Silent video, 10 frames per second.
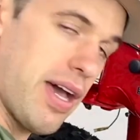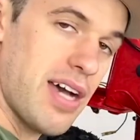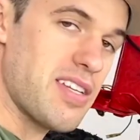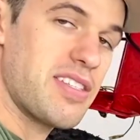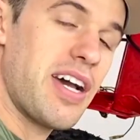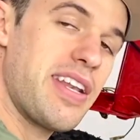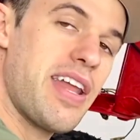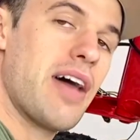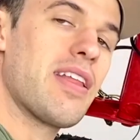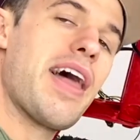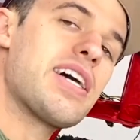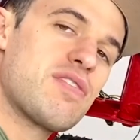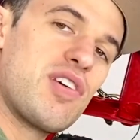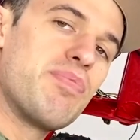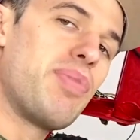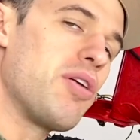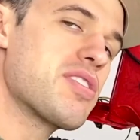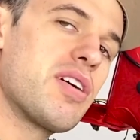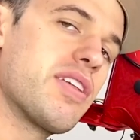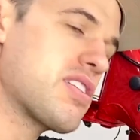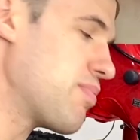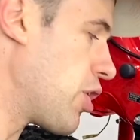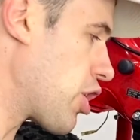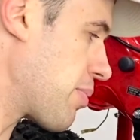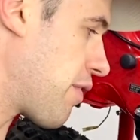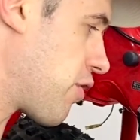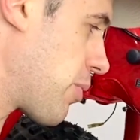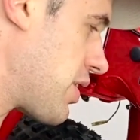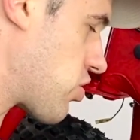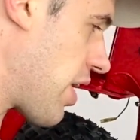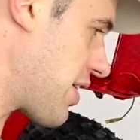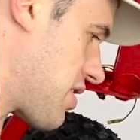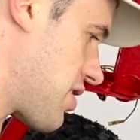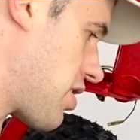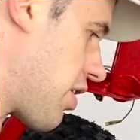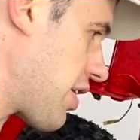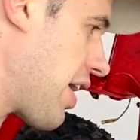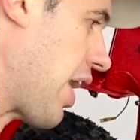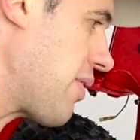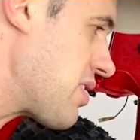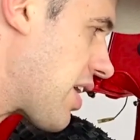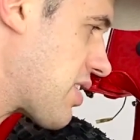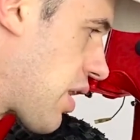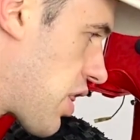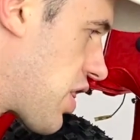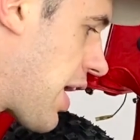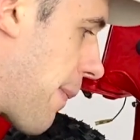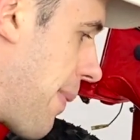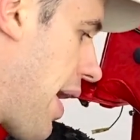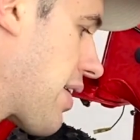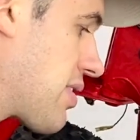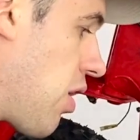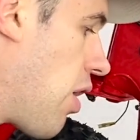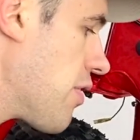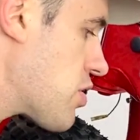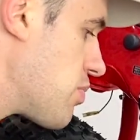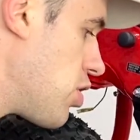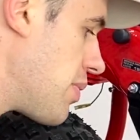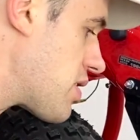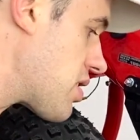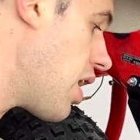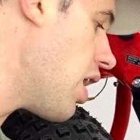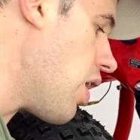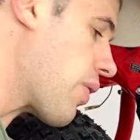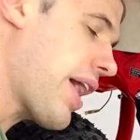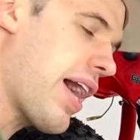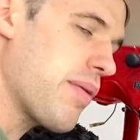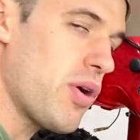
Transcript: As I tighten down the last few bolts on this motor before we try and start it, I always like to think back to all those moments when I had a